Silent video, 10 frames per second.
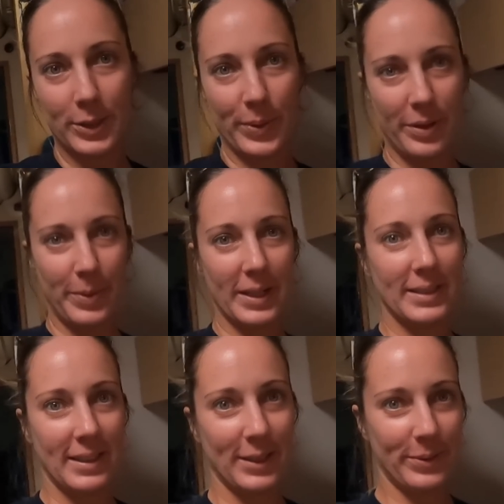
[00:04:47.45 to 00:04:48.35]
that's one of the
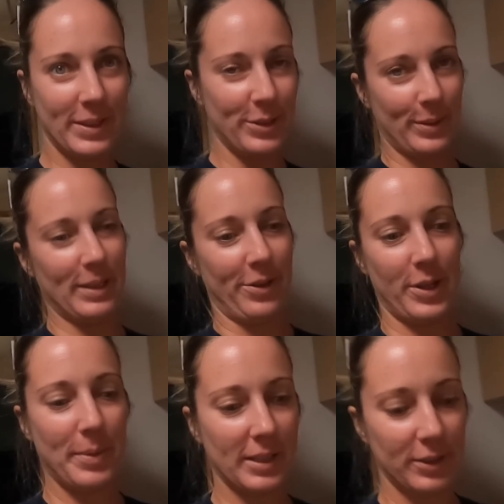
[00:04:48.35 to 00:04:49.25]
biggest things when you do a
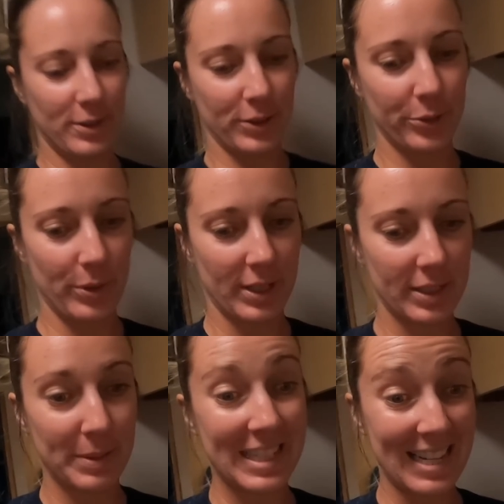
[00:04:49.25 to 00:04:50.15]
lithium install is you want
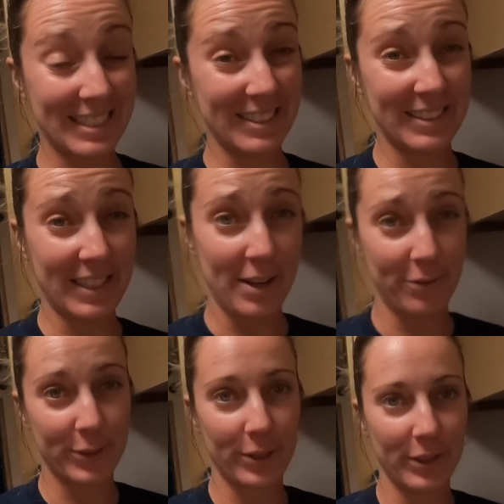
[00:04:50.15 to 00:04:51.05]
it to be nice and
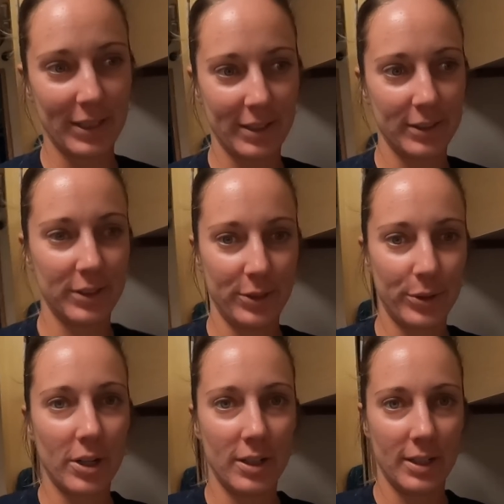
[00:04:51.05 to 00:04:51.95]
safe so that there's no